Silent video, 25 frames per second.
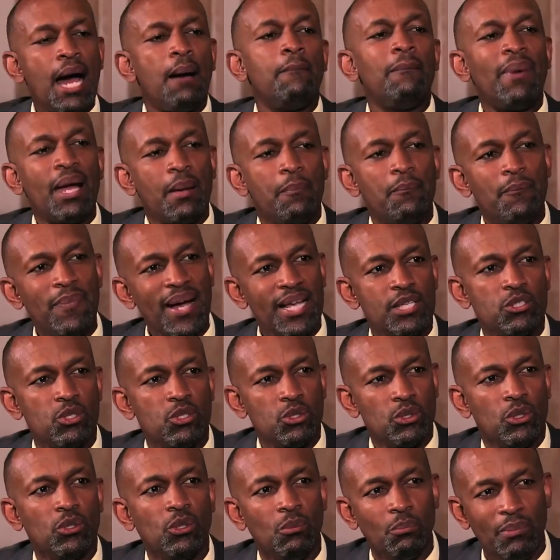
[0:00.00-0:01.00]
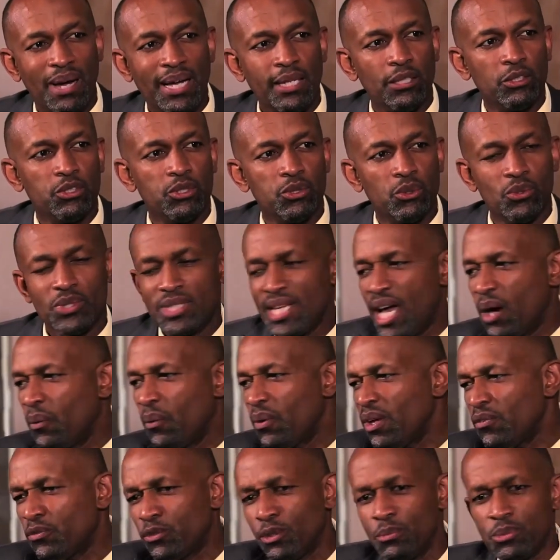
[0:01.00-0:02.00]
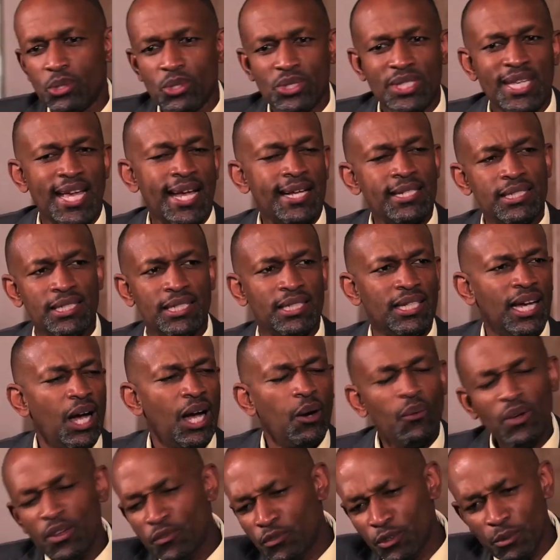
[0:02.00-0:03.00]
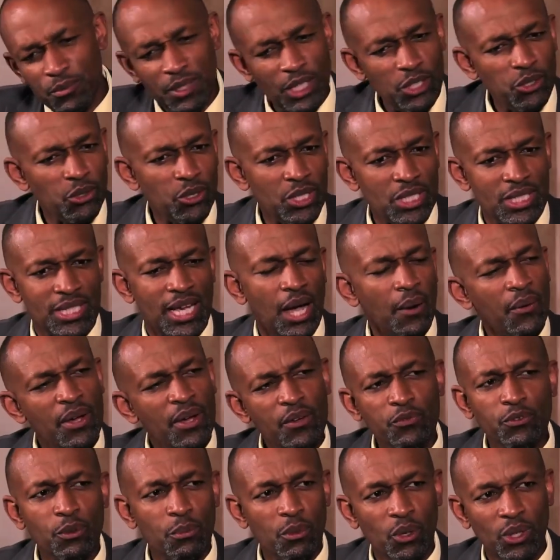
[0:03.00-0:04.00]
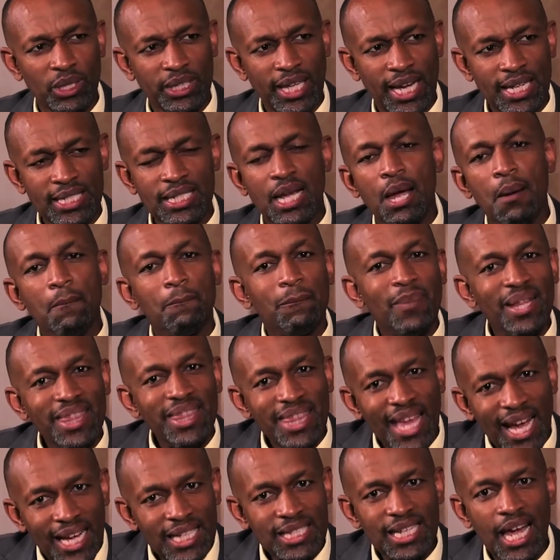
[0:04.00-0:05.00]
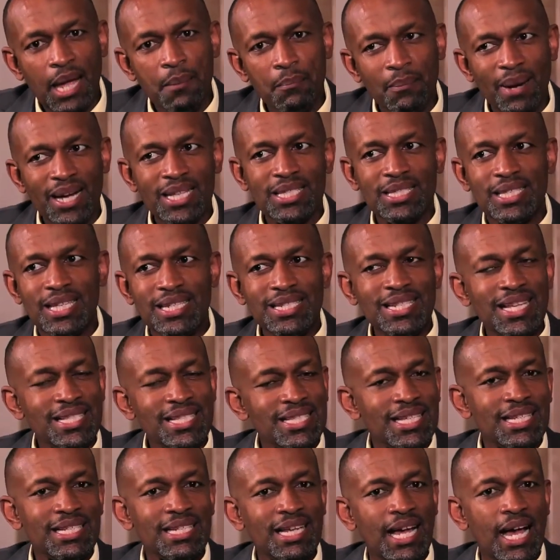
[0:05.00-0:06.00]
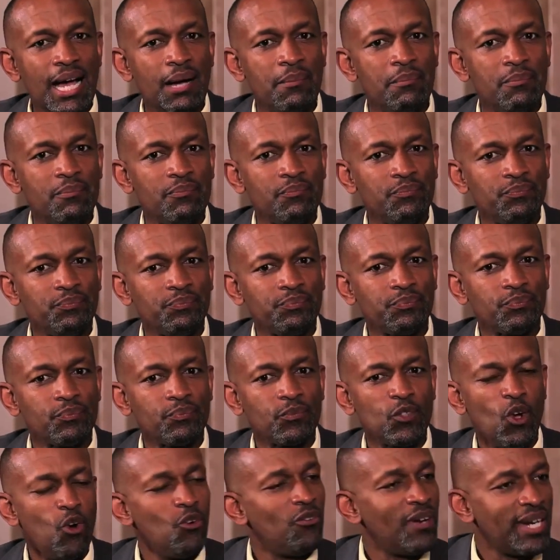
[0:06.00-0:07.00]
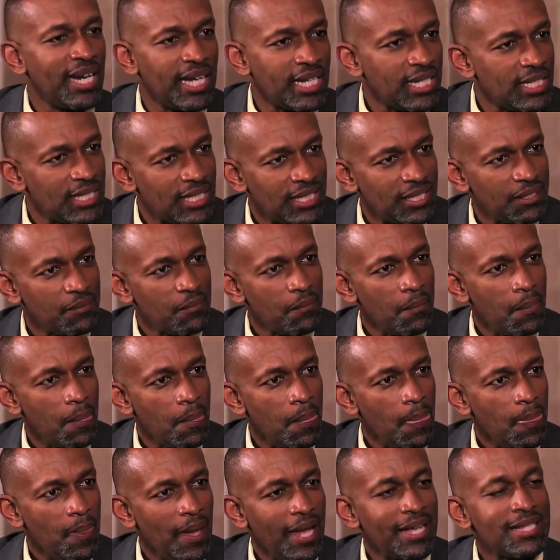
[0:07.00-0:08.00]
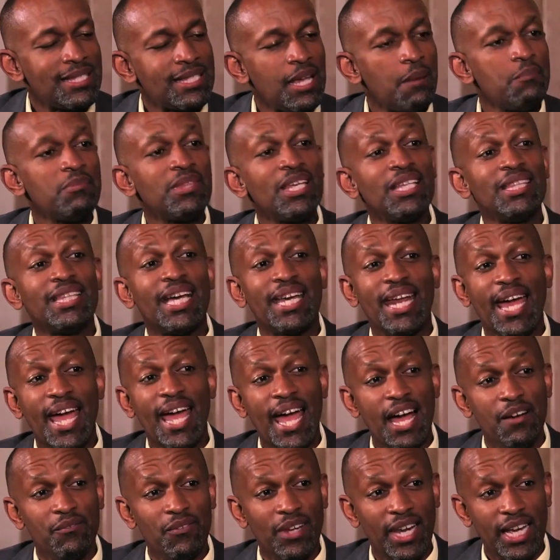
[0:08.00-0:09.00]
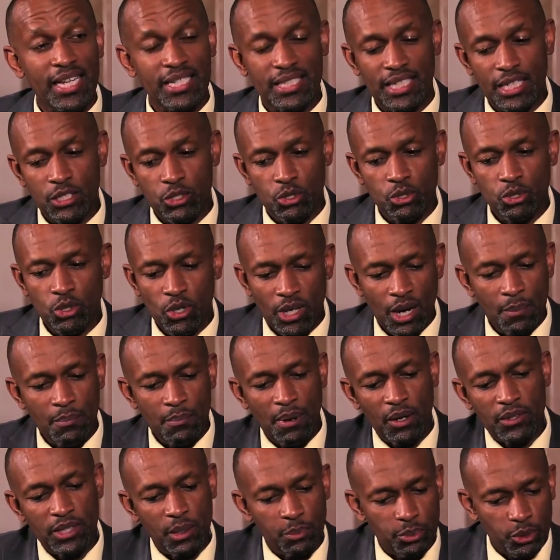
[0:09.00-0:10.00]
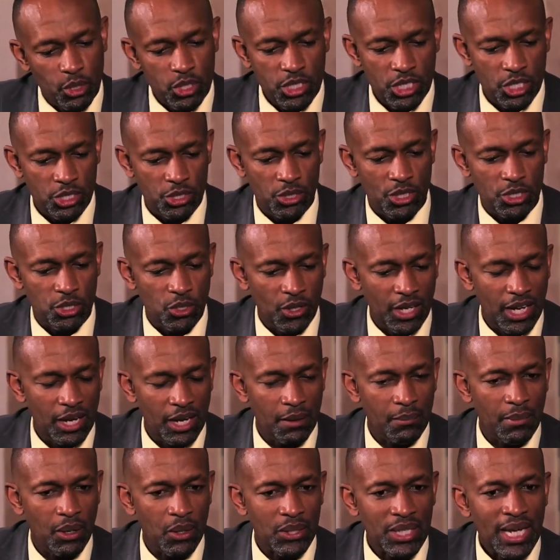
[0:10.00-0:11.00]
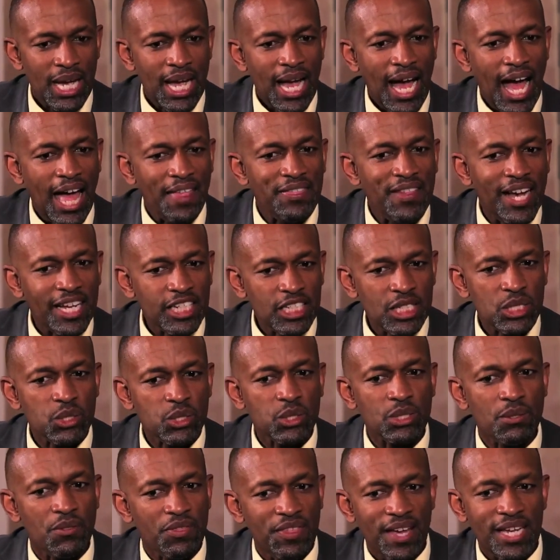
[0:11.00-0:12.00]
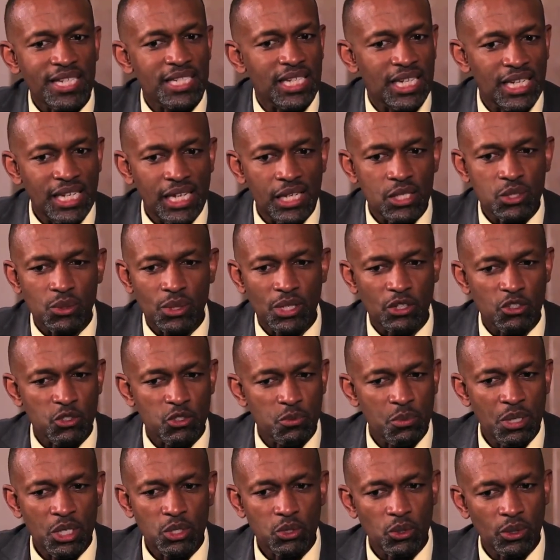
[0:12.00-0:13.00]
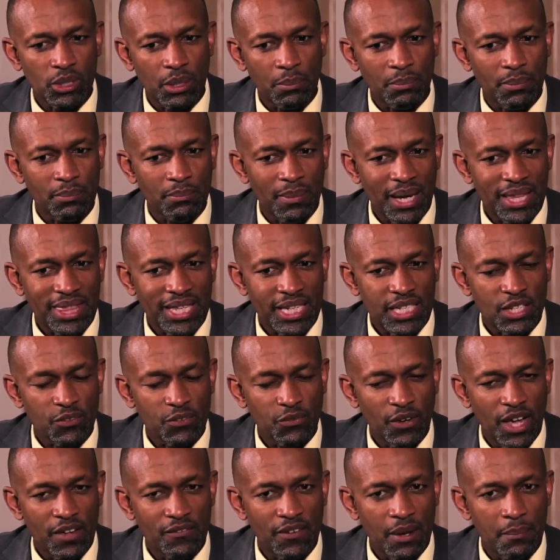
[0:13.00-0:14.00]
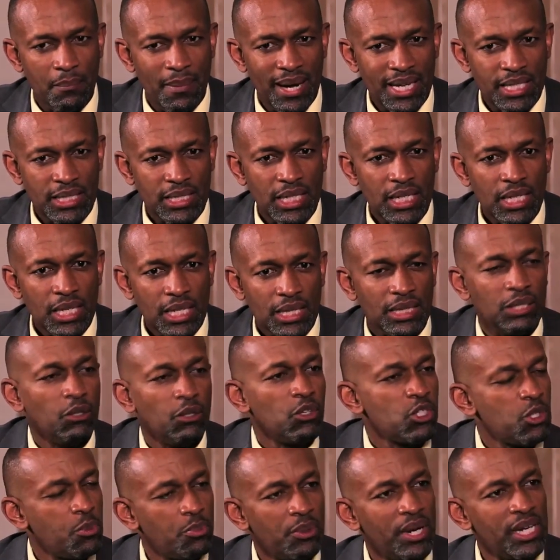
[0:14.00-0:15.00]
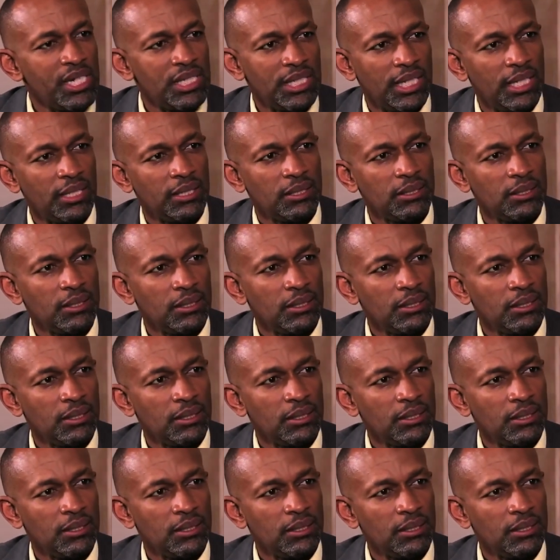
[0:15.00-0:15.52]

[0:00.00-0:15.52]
are my personal milestones? Away from society, away from the noise, away from all that. But that, I must say, doesn't come overnight. It's something that I have learned. And to talk about the process you're talking about, at that 30 years when I was being told by 35 there was pressure.